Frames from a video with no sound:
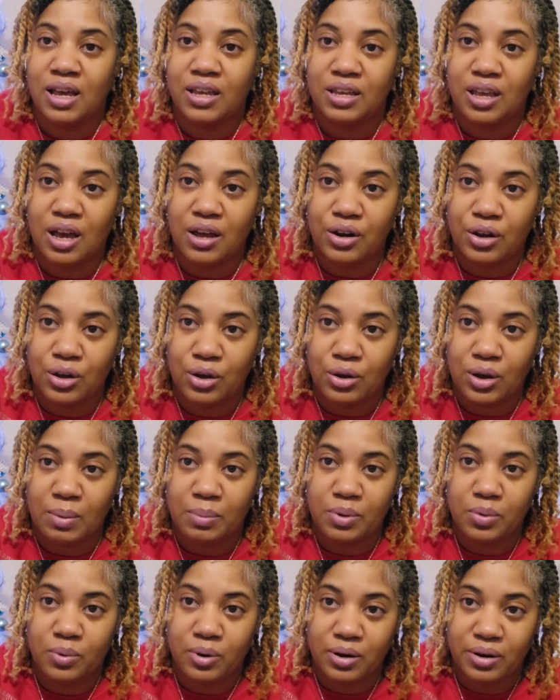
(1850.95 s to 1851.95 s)
Y'all know I
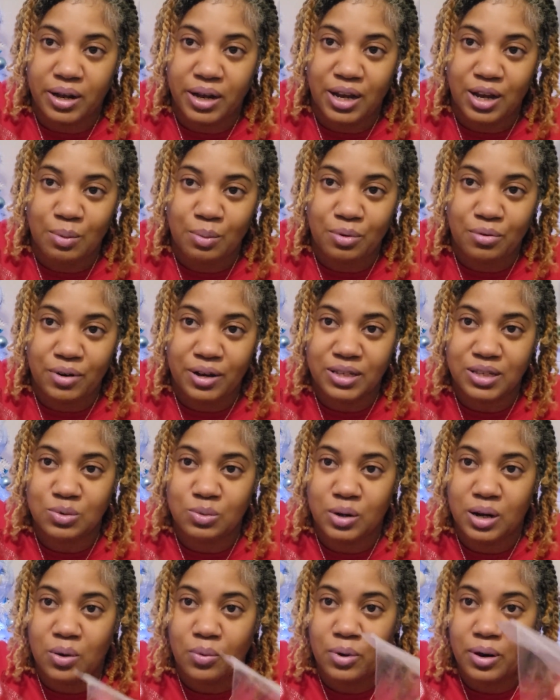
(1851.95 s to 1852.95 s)
be wearing hair barrettes
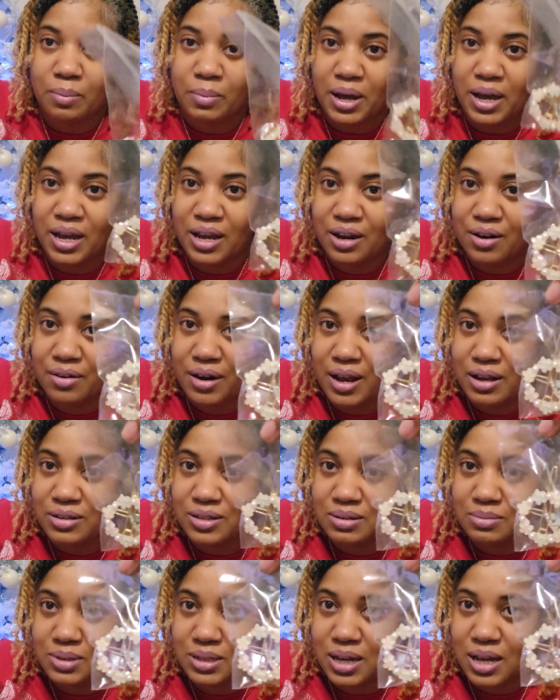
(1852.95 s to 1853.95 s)
when I wear my hair out
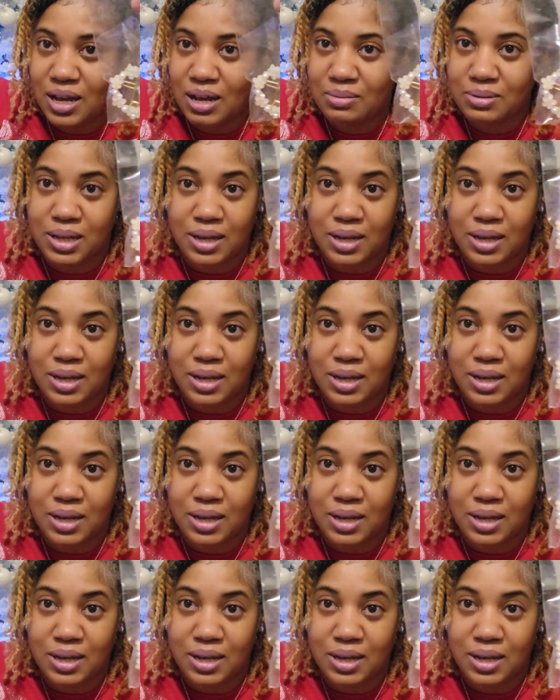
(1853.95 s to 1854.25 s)
sometimes.